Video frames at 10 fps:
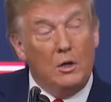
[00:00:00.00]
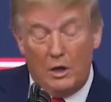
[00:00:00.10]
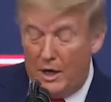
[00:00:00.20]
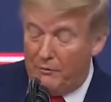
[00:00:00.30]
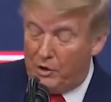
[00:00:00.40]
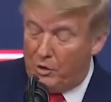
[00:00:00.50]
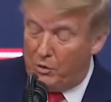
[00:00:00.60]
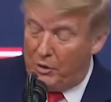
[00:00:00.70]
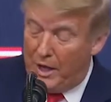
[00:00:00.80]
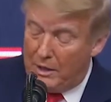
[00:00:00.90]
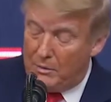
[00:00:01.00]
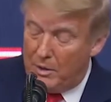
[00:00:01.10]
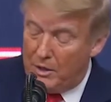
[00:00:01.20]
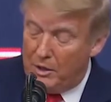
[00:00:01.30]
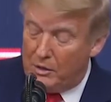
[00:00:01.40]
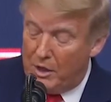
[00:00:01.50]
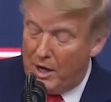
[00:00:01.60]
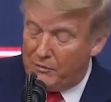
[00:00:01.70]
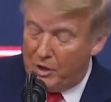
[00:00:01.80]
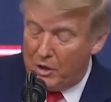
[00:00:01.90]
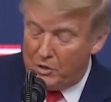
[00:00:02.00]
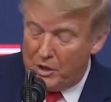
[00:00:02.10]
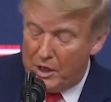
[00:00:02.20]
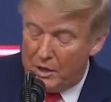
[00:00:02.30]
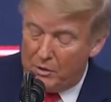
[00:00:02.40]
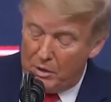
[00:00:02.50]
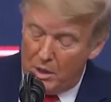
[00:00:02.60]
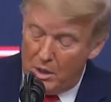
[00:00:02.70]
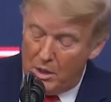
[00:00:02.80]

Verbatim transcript: going to have to do that, I think they have to go together.